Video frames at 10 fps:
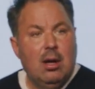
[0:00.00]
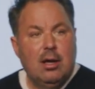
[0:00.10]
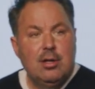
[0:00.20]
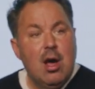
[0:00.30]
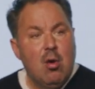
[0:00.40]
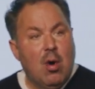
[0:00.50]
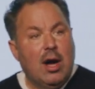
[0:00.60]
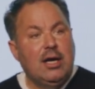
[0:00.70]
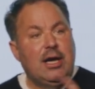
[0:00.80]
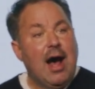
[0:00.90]
No,
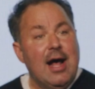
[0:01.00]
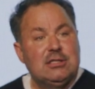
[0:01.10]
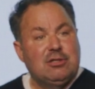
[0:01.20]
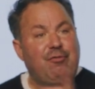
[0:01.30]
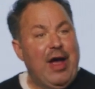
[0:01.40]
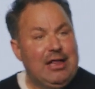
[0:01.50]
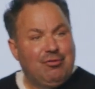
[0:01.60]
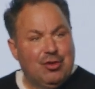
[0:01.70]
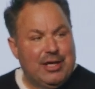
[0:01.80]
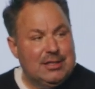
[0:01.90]
God's
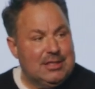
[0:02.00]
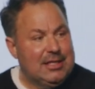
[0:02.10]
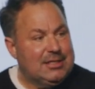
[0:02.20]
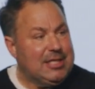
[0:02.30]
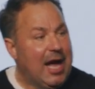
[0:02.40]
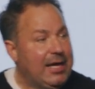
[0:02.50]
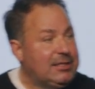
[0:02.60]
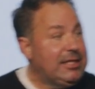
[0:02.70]
faithfulness is tied to